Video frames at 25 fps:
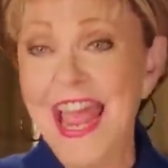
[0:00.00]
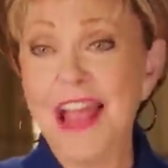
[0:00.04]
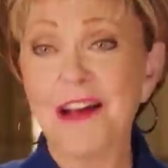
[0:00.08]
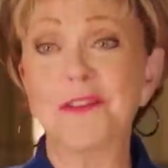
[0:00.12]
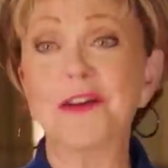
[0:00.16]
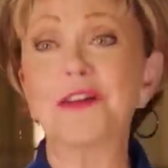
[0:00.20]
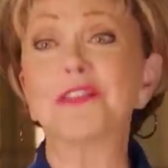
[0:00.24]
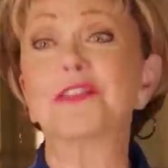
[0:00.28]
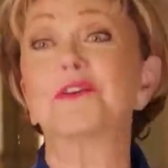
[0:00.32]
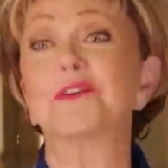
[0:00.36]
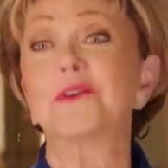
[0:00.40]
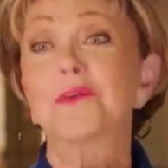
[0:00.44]

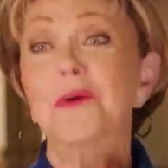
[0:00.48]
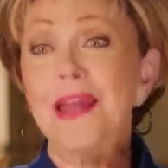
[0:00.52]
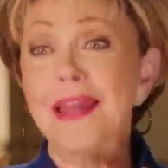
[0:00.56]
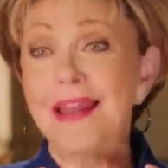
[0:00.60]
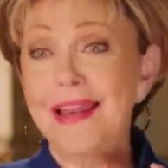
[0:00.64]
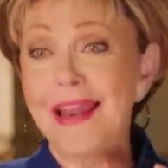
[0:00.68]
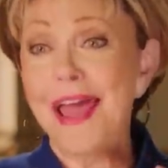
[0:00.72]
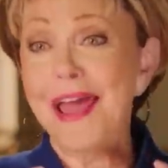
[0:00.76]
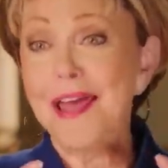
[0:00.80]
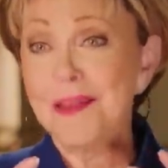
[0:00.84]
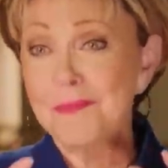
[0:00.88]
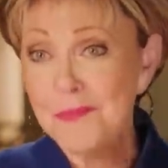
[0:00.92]
With
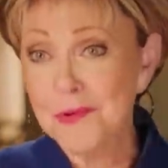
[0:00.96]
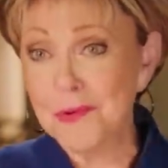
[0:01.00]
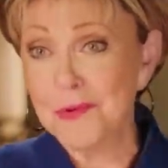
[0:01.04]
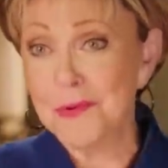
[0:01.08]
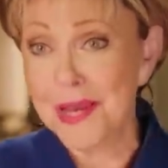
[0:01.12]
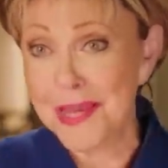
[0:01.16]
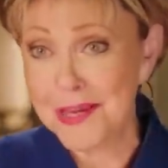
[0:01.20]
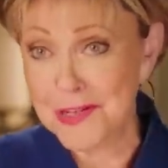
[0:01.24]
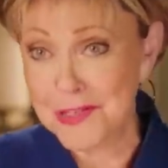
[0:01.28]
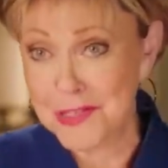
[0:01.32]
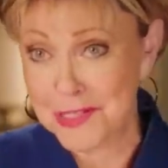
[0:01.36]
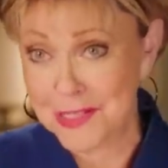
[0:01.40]
great
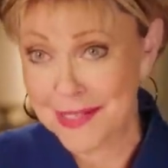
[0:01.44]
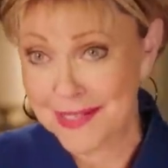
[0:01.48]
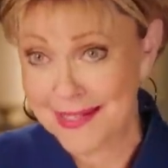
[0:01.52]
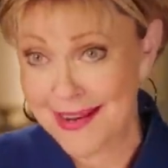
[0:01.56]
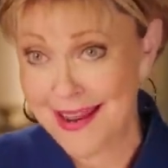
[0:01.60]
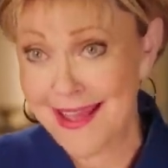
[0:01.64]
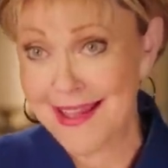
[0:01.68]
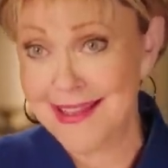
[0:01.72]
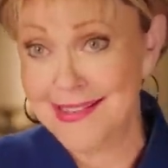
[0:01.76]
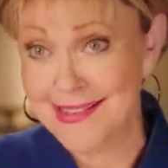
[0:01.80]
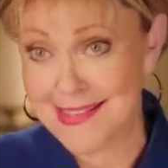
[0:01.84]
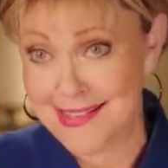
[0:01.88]

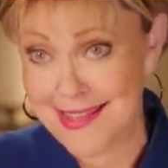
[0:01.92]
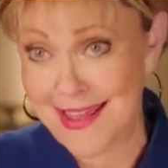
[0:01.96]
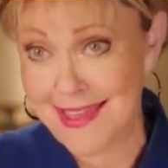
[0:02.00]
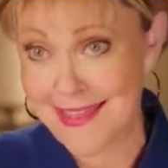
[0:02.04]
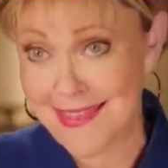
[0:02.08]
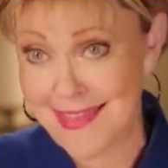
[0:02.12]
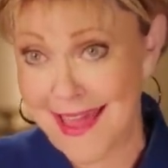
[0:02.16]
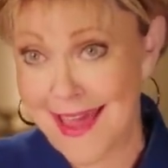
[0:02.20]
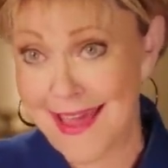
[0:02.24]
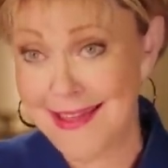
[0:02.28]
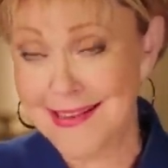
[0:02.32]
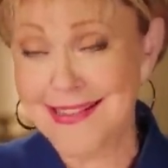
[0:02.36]
admiration, I say
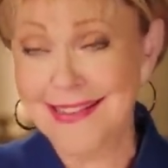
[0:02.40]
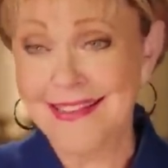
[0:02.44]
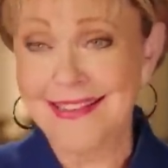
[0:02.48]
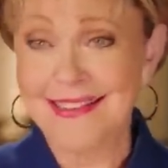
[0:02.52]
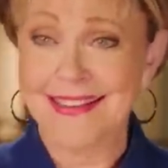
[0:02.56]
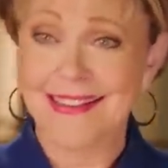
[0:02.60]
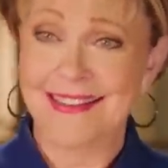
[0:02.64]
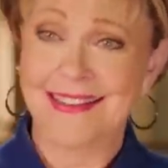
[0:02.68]
that.